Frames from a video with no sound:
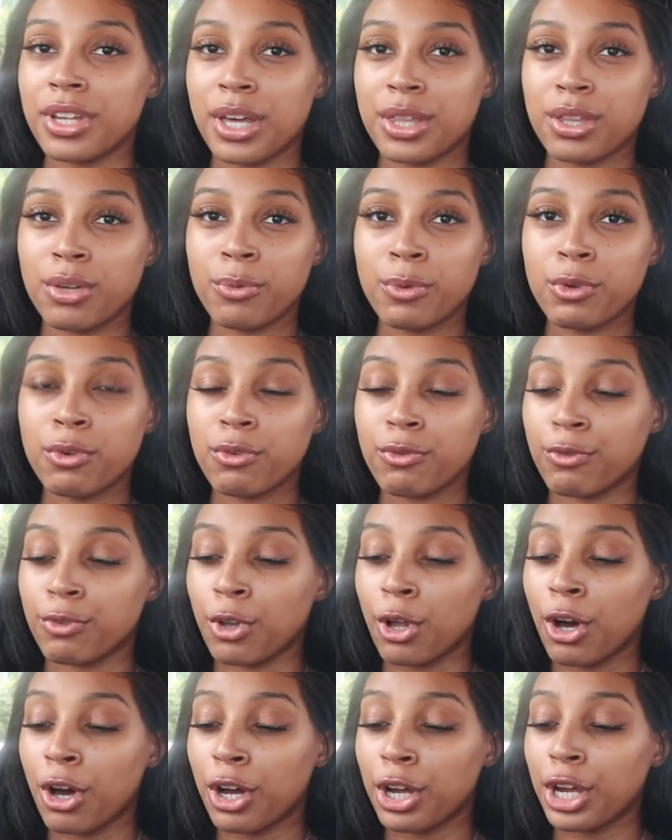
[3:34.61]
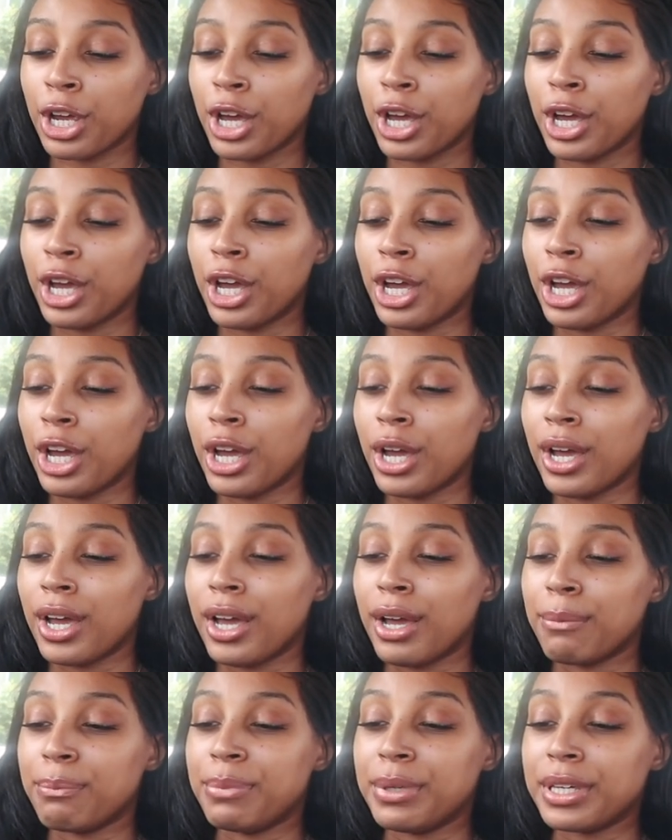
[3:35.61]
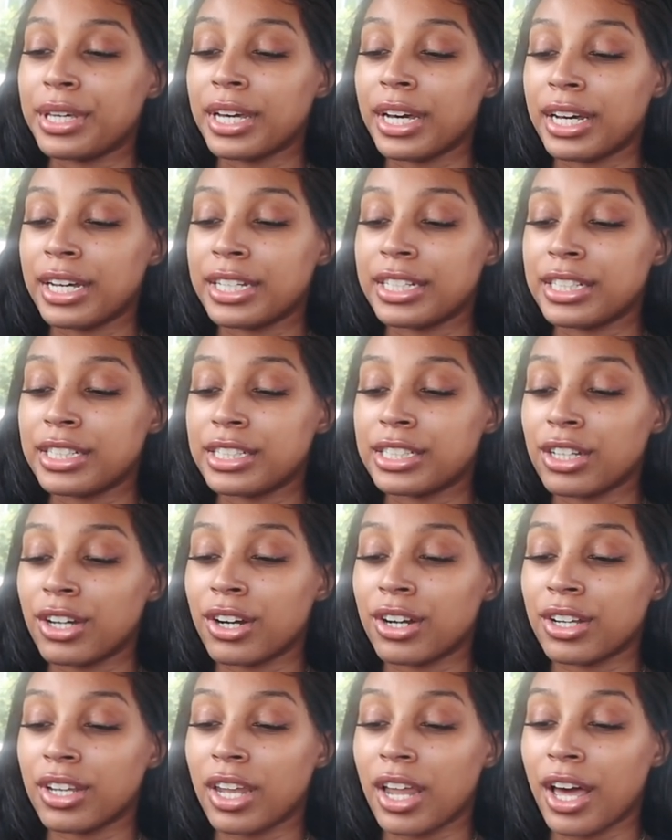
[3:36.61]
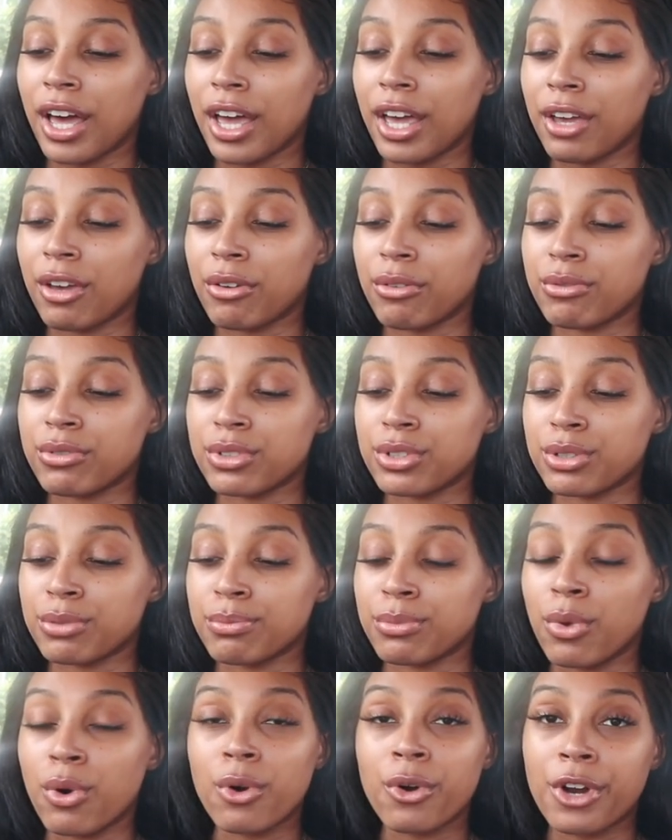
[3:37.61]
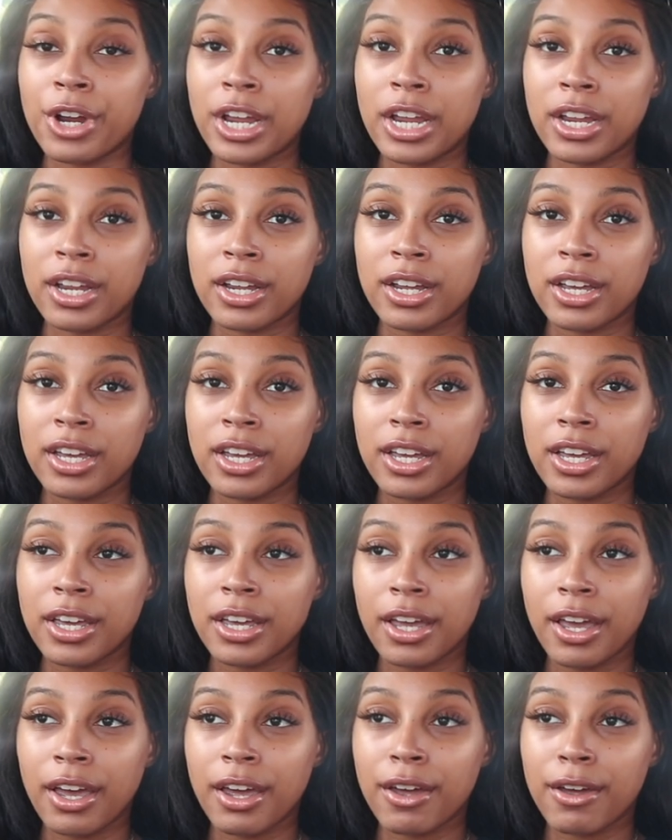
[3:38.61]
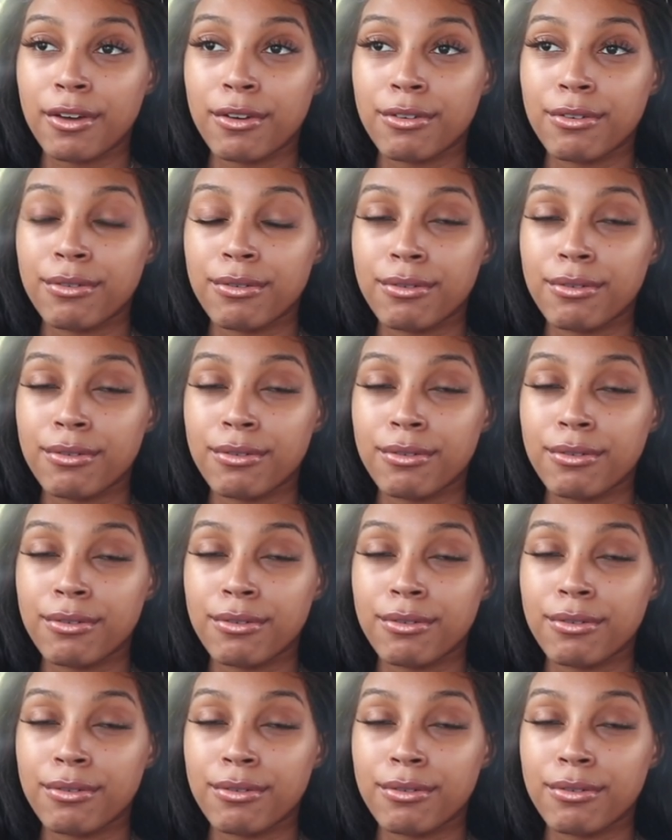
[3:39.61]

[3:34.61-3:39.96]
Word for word: I think we don't vlog because our lives are boring AF.